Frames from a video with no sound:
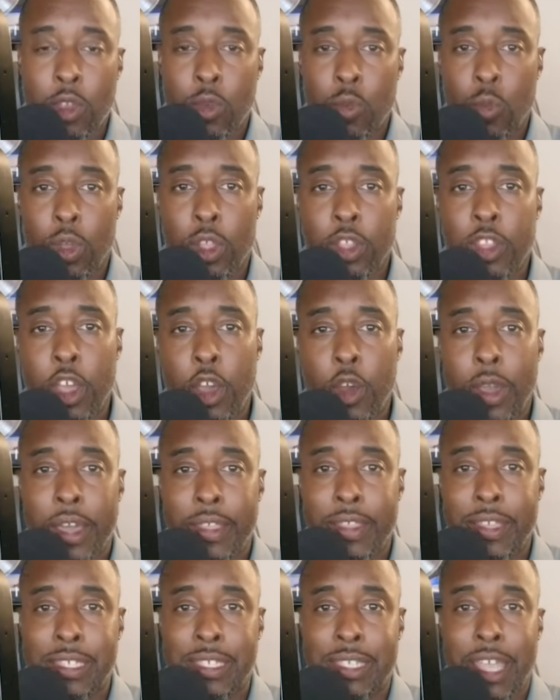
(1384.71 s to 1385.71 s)
we'll know how
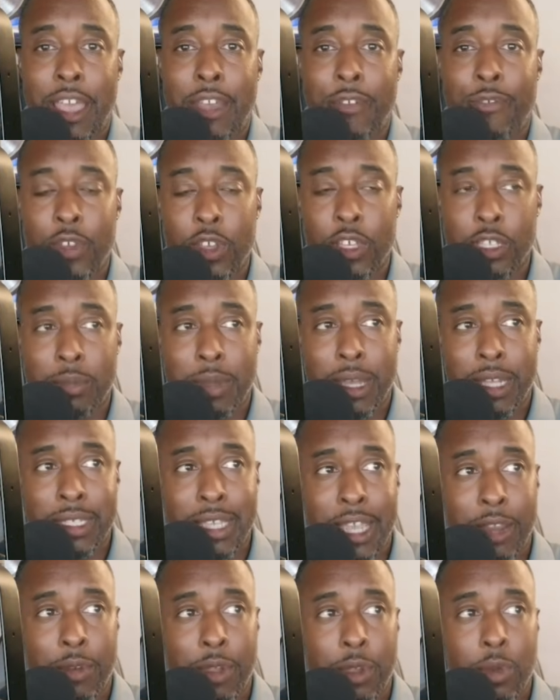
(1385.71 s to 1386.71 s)
this staff feels about
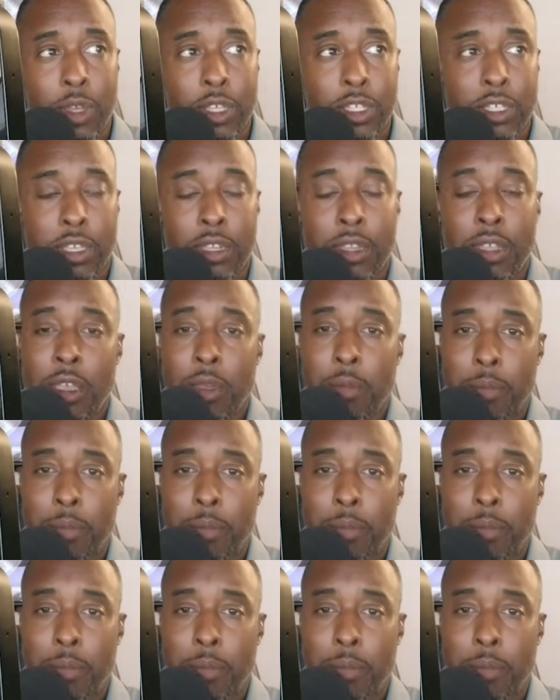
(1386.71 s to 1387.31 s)
Tyree Wilson